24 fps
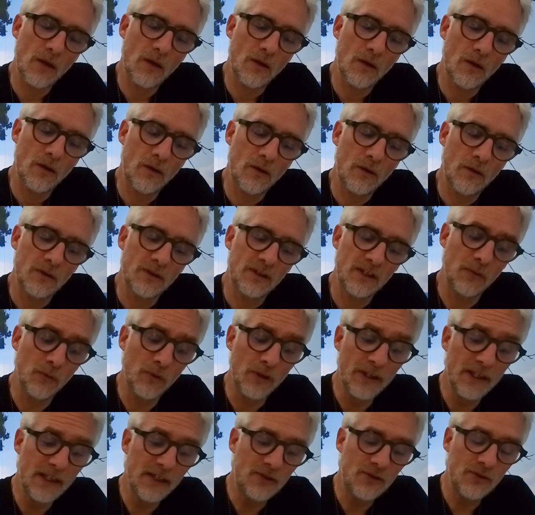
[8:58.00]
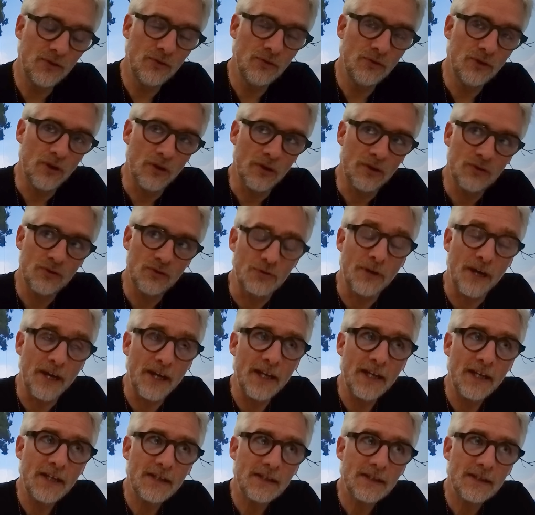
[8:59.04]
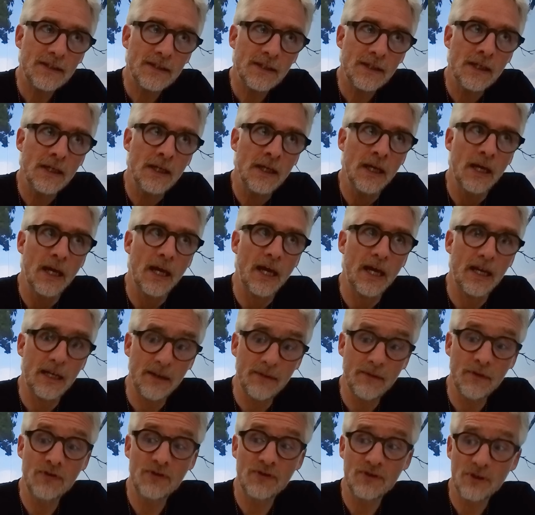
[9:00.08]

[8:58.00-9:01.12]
uh, they will need to do the trainings and even